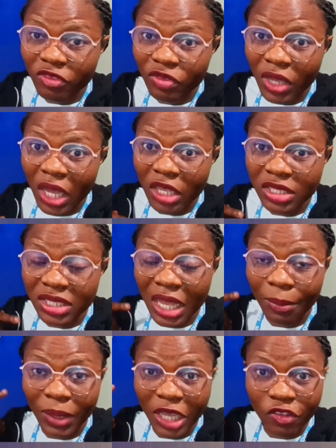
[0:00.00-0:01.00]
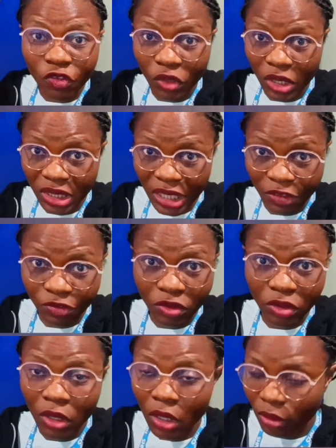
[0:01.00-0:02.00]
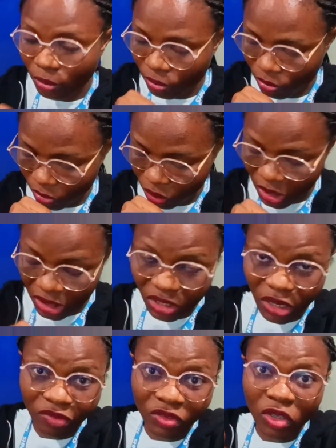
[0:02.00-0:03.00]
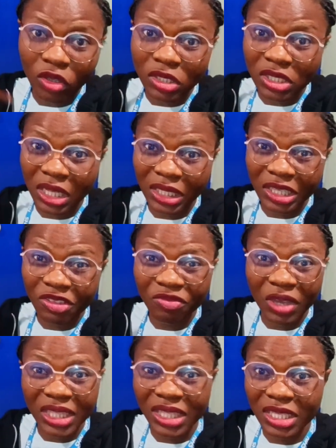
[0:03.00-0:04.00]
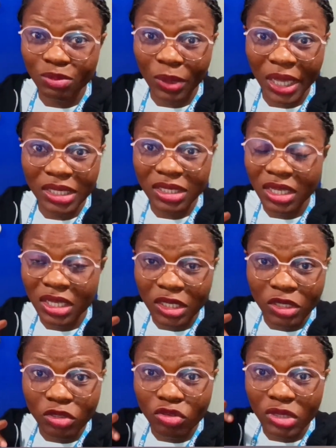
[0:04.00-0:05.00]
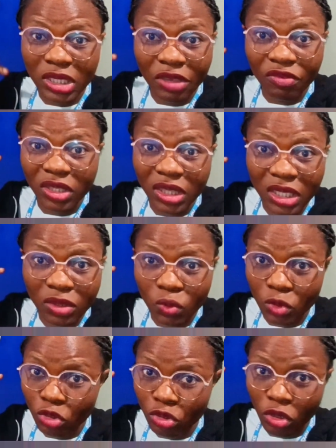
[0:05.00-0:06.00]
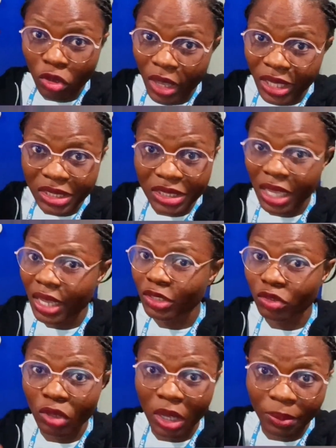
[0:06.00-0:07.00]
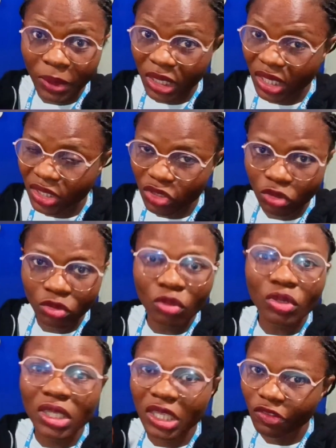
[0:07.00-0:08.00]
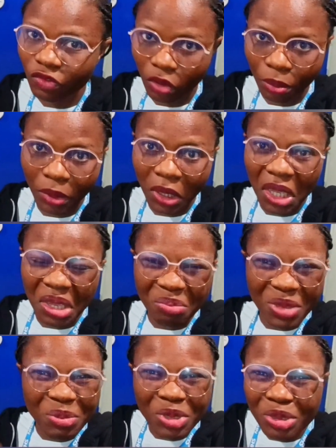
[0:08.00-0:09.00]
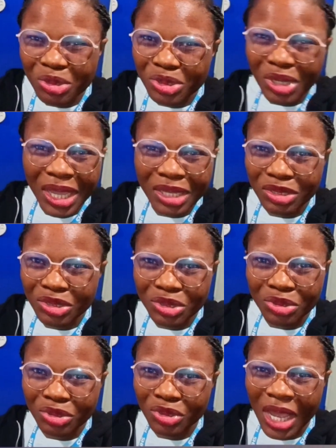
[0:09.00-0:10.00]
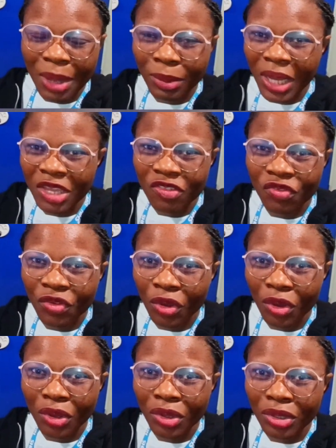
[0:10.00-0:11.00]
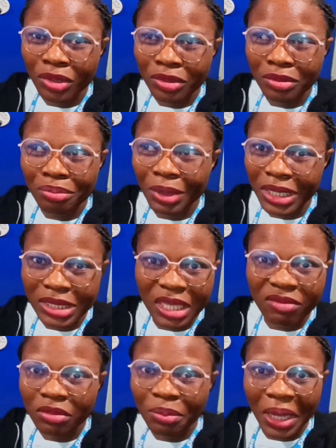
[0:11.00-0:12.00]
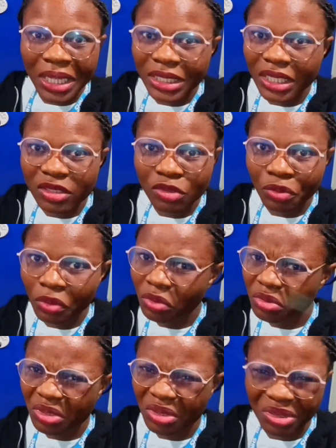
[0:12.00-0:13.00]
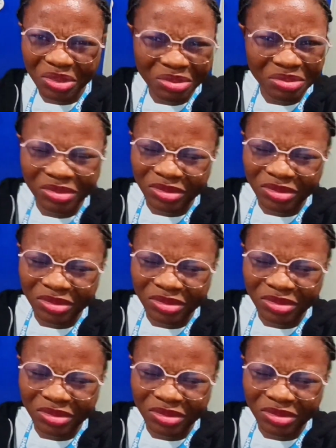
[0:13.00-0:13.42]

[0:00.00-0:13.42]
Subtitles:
you are still applying for interview and you have not gotten an invite despite doing everything to your SI, to your application, don't give up. Maybe you should try applying for Band-8 roles, or